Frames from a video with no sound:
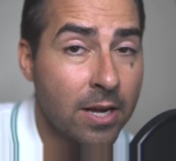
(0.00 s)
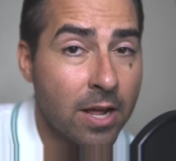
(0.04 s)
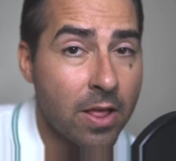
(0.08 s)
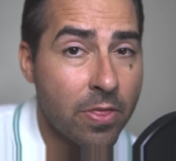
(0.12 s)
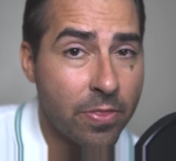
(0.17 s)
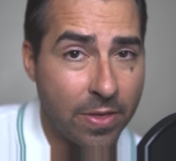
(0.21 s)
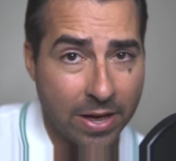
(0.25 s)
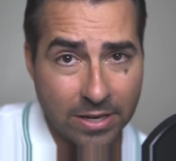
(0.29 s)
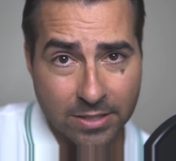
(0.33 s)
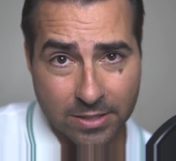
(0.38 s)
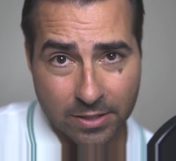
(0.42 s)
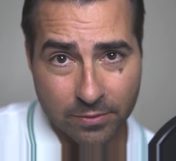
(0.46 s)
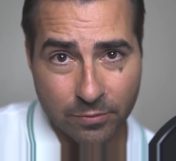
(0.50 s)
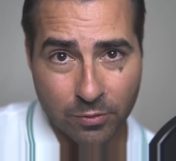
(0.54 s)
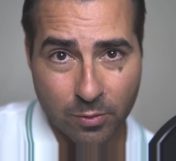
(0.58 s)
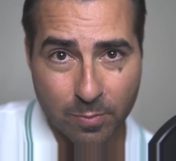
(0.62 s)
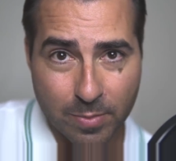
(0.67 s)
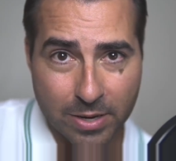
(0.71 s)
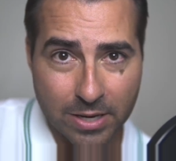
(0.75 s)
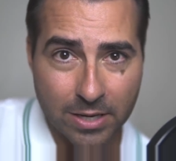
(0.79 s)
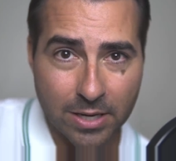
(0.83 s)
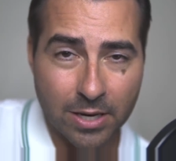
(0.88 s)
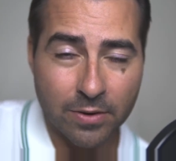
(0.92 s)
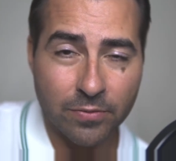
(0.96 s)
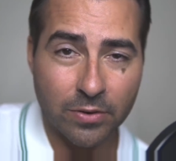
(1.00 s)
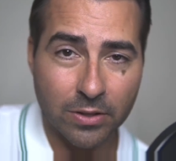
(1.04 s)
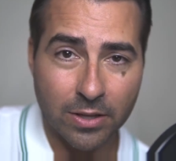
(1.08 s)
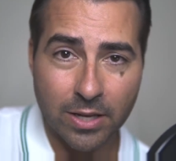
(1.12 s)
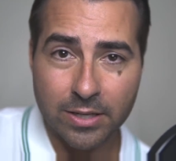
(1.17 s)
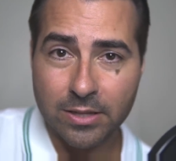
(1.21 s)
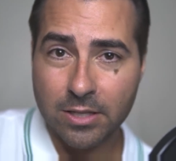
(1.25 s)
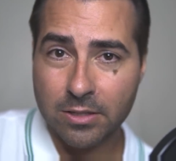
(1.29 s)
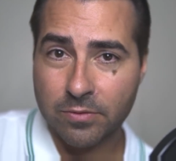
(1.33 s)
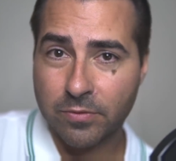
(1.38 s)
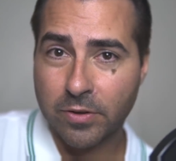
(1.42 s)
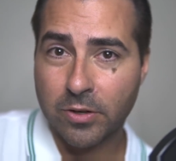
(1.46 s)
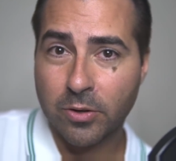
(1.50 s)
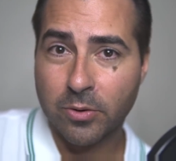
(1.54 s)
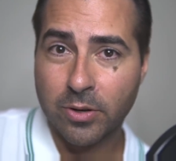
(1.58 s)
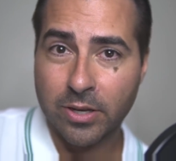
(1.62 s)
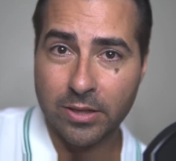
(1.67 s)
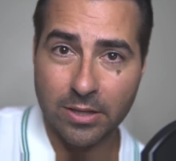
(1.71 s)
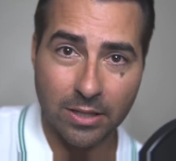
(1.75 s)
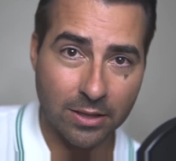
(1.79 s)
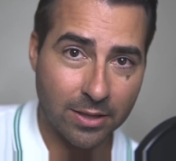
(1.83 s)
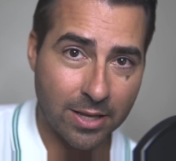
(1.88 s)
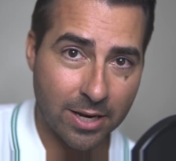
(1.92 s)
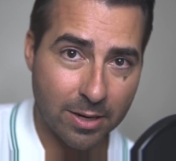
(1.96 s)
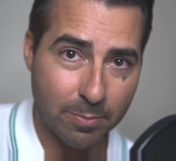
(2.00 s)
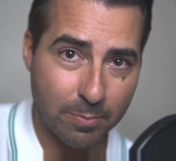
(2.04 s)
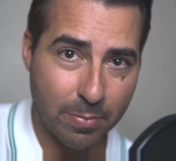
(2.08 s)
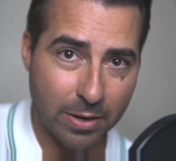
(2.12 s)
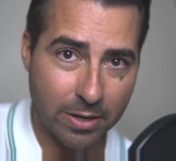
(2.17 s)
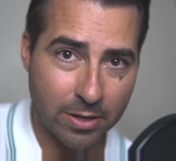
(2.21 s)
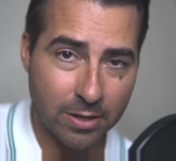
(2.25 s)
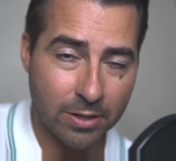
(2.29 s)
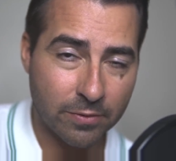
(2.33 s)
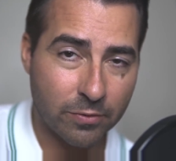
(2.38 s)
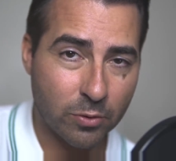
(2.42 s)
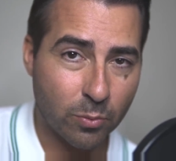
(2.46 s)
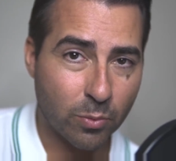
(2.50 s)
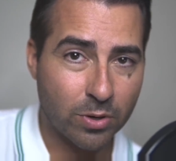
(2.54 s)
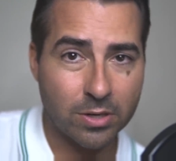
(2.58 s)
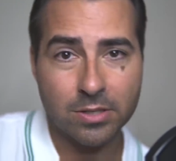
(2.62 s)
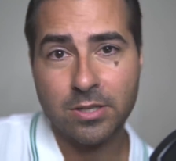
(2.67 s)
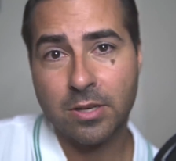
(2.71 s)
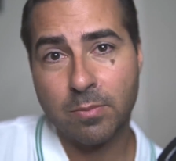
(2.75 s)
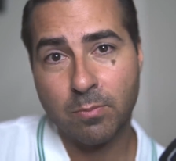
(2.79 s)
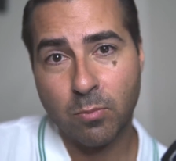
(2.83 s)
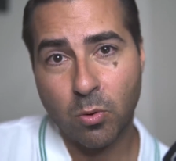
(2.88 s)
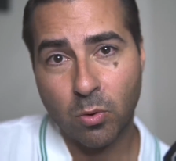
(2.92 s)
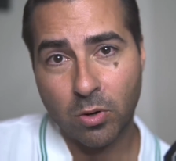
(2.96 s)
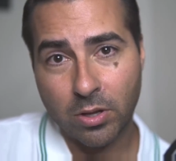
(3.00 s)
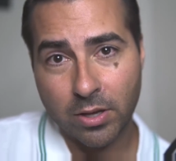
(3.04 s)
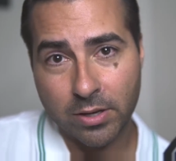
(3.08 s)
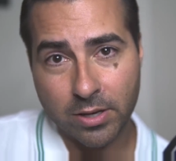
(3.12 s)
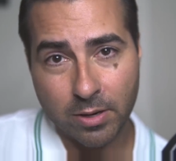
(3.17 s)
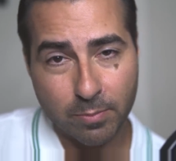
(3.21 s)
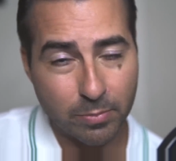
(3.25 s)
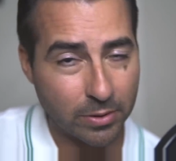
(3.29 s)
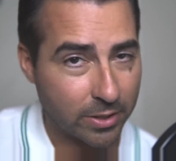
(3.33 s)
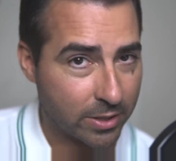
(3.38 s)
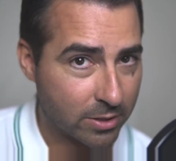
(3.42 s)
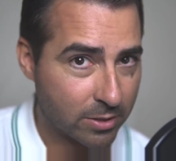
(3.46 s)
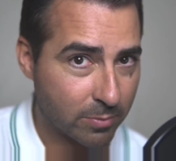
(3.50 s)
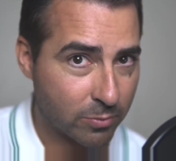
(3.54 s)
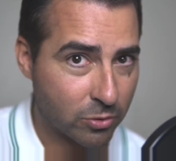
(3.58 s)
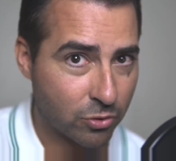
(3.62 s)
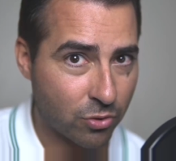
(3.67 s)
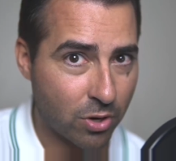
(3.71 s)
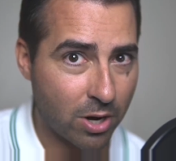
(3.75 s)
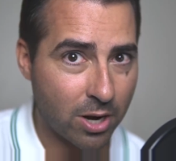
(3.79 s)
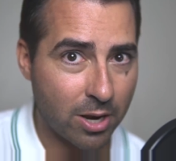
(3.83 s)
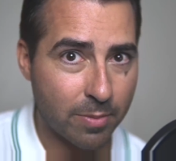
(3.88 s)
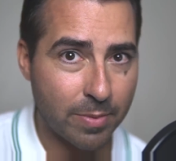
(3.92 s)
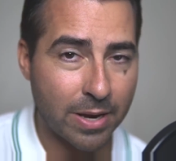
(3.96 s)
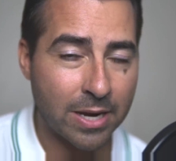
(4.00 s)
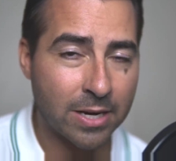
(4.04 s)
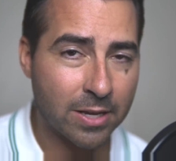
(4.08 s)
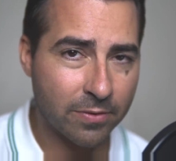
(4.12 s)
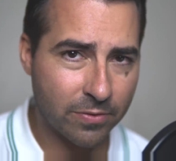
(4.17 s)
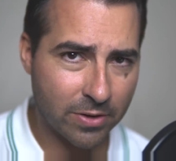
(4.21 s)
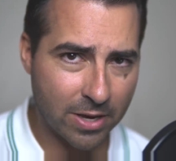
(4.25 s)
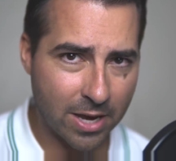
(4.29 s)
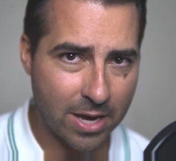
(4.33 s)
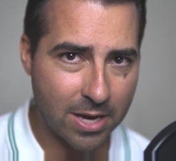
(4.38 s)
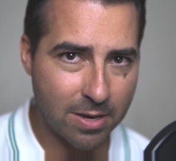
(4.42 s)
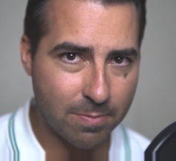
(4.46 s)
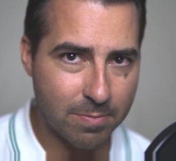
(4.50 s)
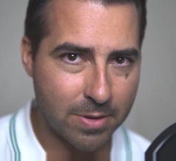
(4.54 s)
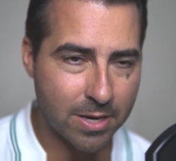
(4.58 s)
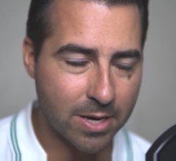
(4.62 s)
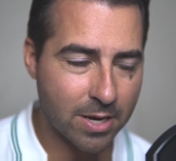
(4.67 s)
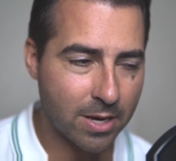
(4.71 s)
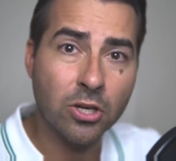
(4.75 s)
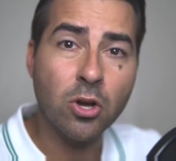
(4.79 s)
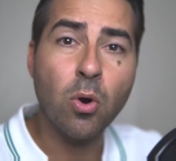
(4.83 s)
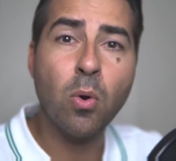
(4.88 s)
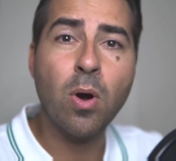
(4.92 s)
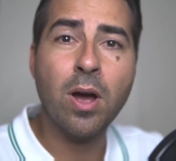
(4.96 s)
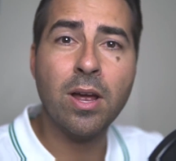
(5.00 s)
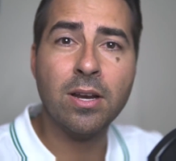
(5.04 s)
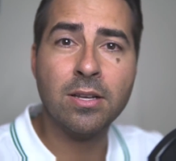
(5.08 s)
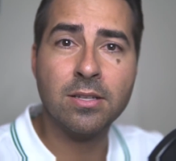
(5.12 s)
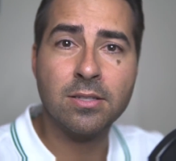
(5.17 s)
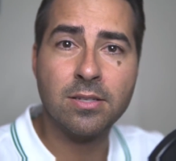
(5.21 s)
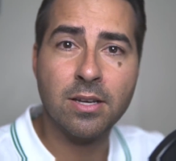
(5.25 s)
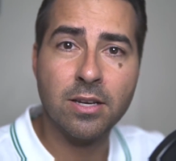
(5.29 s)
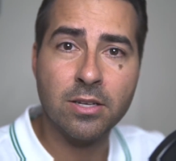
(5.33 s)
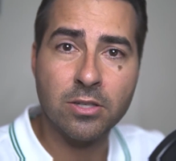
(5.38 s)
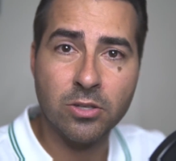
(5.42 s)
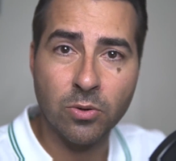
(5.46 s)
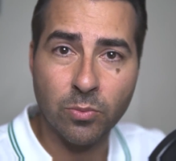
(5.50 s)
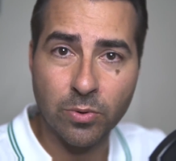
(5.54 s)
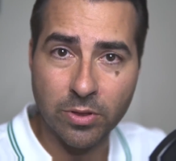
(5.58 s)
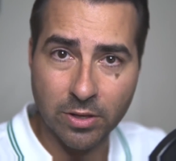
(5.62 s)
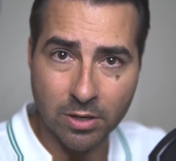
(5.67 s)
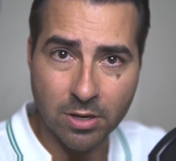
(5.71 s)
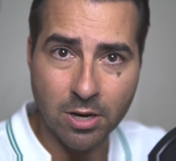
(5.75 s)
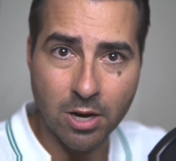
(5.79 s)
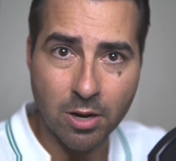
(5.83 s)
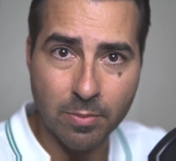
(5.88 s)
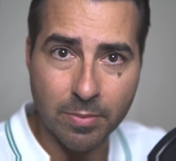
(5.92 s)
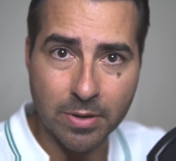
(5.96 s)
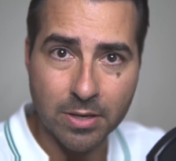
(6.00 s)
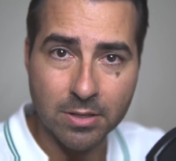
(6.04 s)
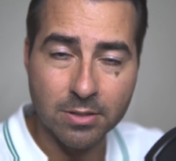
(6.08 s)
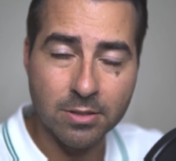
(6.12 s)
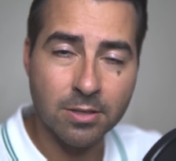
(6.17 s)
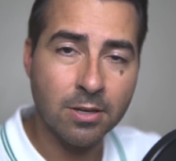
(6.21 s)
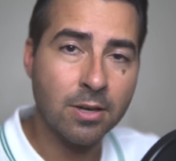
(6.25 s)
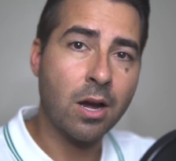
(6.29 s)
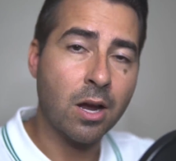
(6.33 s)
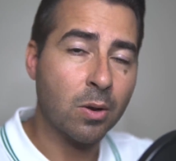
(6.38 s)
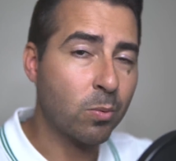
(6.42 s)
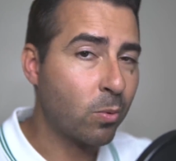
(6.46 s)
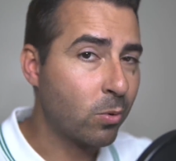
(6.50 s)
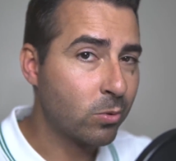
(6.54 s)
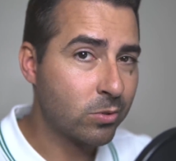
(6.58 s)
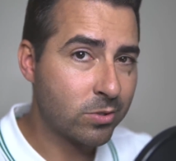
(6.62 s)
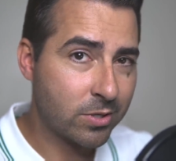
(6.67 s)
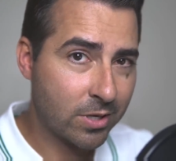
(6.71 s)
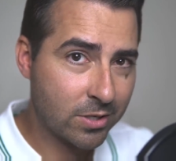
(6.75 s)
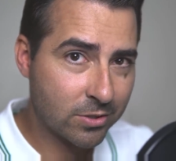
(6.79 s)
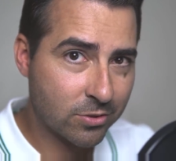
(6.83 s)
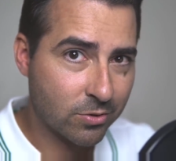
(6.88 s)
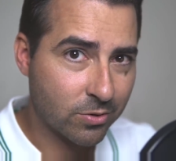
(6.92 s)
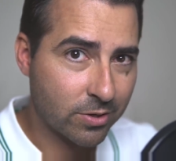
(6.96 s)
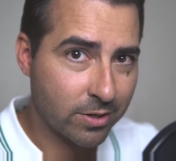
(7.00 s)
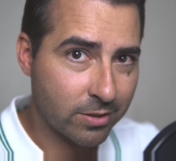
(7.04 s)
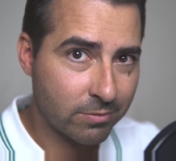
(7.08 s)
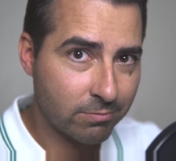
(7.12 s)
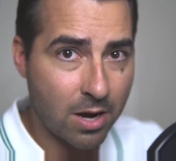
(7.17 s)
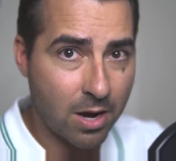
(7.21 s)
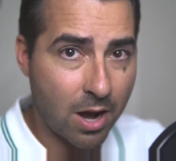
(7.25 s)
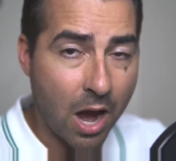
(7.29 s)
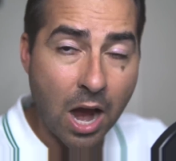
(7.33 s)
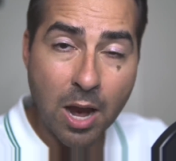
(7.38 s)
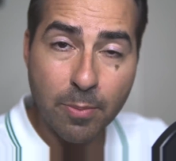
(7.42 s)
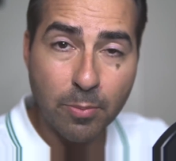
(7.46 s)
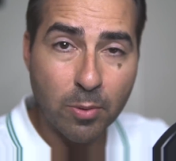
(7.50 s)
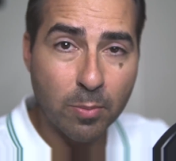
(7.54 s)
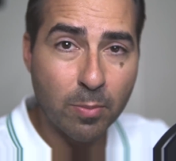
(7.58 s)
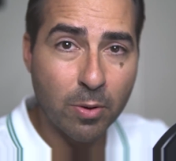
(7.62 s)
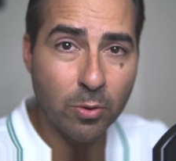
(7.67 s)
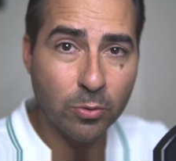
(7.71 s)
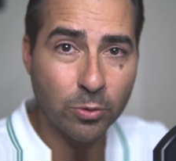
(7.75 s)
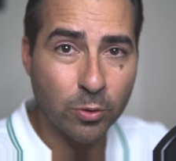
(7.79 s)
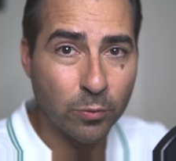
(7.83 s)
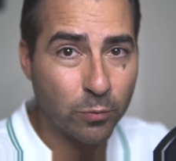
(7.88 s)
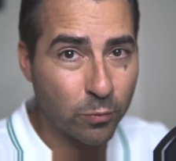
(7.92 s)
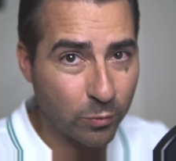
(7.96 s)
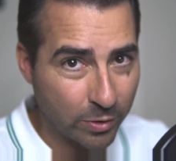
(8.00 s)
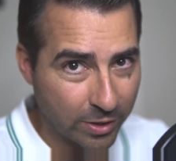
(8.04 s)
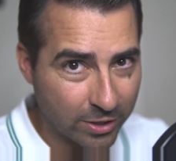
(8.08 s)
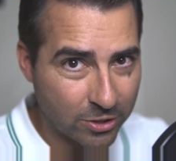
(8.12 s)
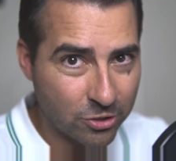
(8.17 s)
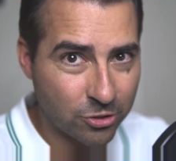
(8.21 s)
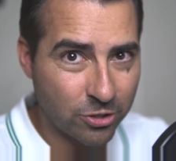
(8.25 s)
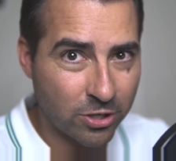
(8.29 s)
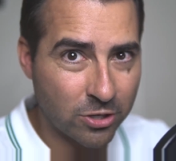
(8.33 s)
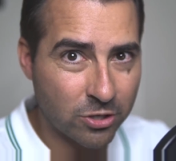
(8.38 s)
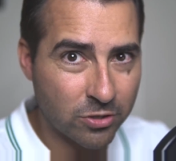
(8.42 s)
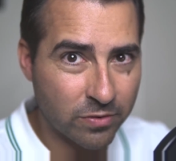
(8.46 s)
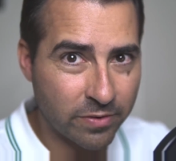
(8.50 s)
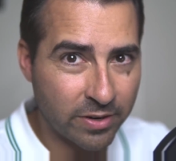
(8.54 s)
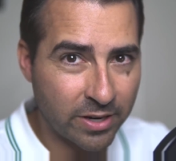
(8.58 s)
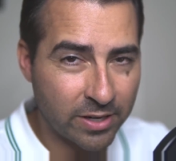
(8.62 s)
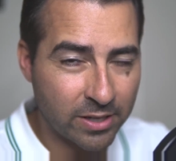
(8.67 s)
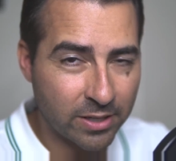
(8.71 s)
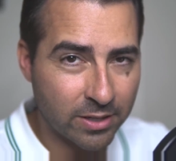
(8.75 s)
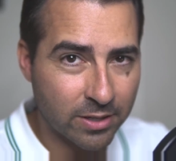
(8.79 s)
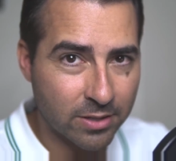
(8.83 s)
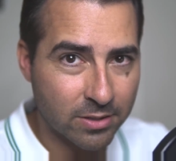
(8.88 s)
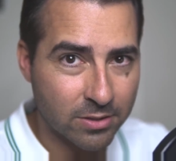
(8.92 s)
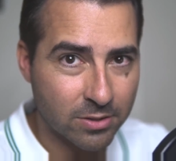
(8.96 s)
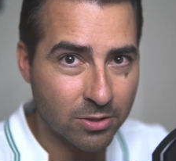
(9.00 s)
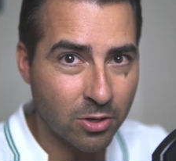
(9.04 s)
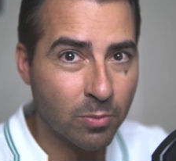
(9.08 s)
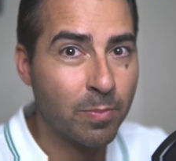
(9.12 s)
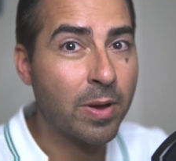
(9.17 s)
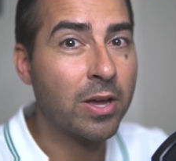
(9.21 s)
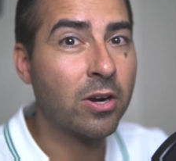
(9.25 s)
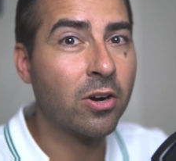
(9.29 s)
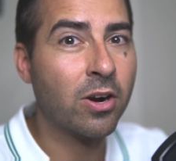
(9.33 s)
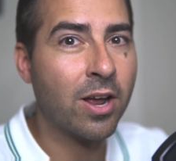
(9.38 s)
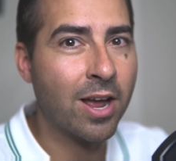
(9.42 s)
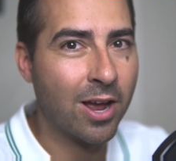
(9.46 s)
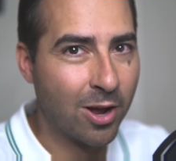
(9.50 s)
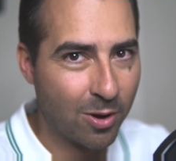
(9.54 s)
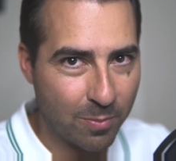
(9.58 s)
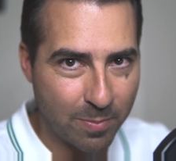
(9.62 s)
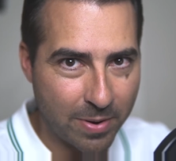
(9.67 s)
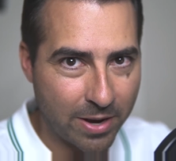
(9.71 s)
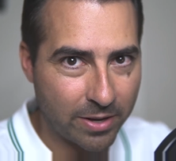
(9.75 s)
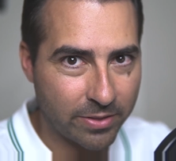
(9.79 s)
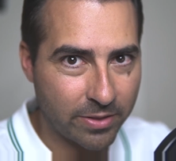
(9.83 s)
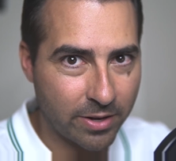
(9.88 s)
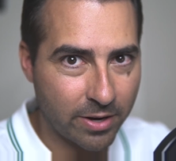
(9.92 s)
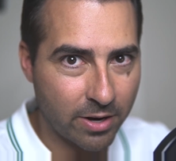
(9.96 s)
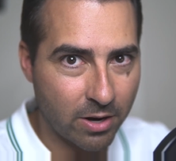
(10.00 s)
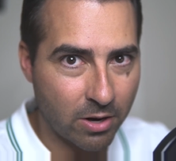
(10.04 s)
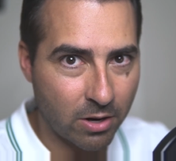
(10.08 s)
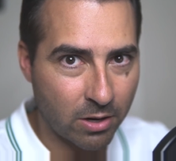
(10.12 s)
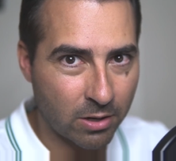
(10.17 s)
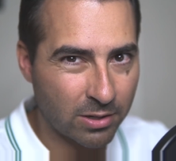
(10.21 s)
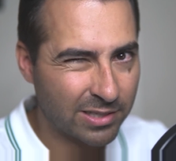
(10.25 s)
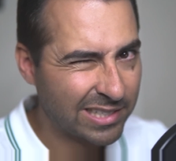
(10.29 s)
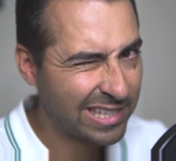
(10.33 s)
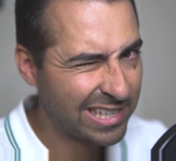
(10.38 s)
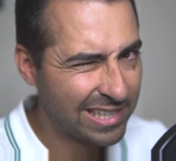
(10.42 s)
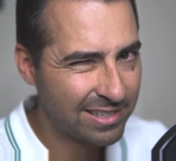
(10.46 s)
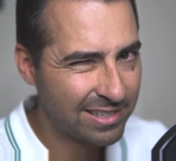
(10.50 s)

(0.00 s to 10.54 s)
That's it for me. If you like this video, hit the like button. If you want to see more like it, please subscribe. And if you hate me, go ahead and say so in the comments. I won't censor it. I promote the free exchange of ideas, no matter how bad they are.